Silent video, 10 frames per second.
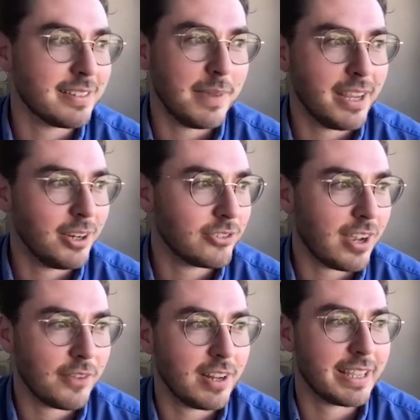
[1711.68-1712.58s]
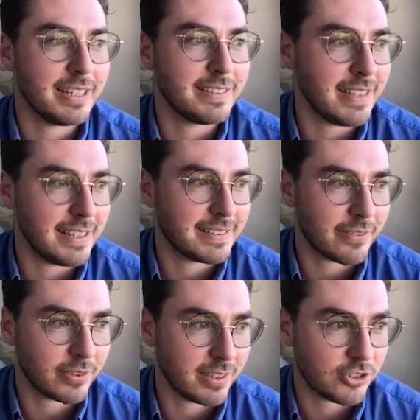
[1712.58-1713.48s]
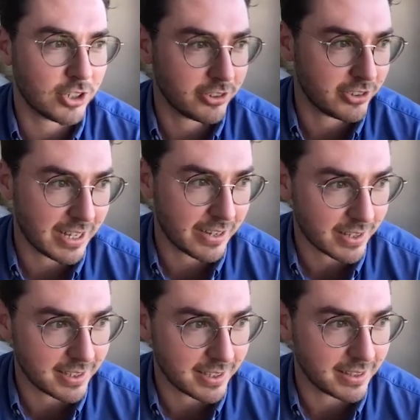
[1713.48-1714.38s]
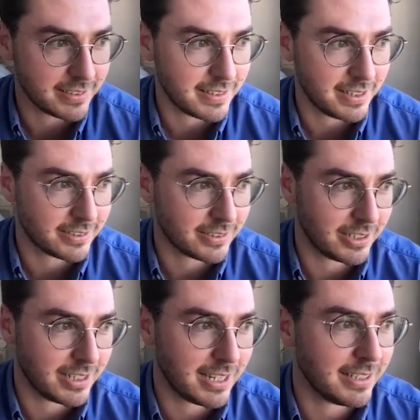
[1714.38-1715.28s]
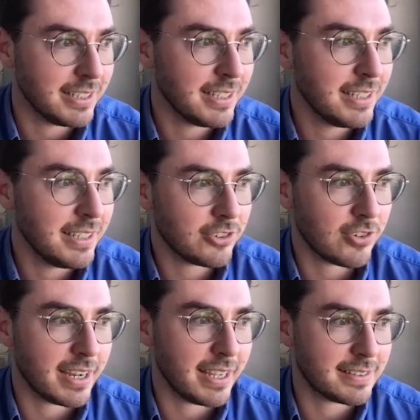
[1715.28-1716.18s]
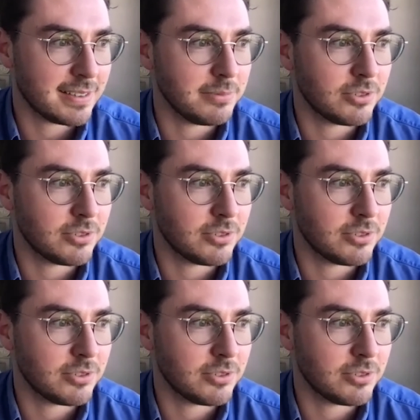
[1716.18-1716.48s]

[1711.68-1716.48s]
tomatoes. So I feel like in the States, sugar's in everything these days. So you got to try and get some